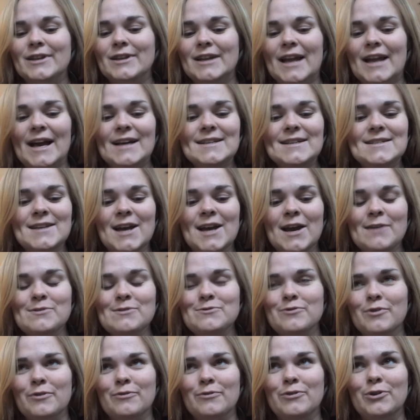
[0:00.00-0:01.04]
the last
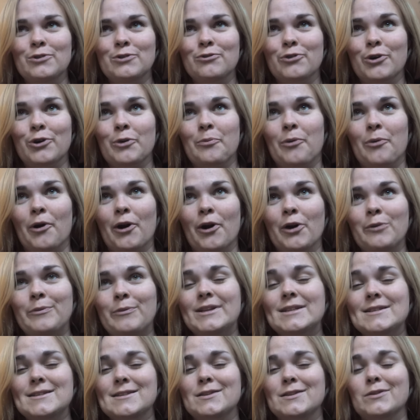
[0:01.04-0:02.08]
times we've looked for
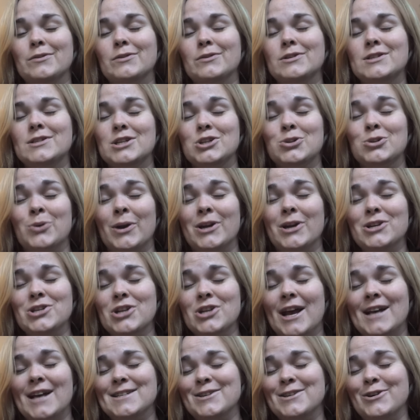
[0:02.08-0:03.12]
apartments, the
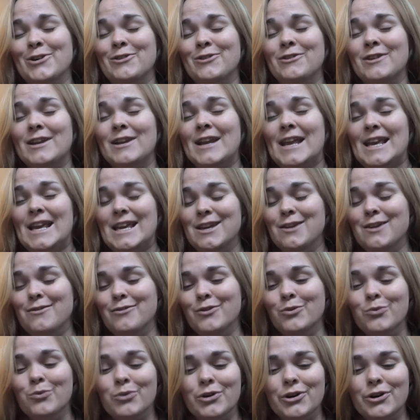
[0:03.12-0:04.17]
situation has gotten
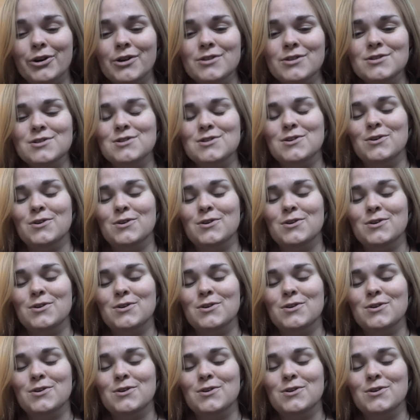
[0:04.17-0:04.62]
even worse.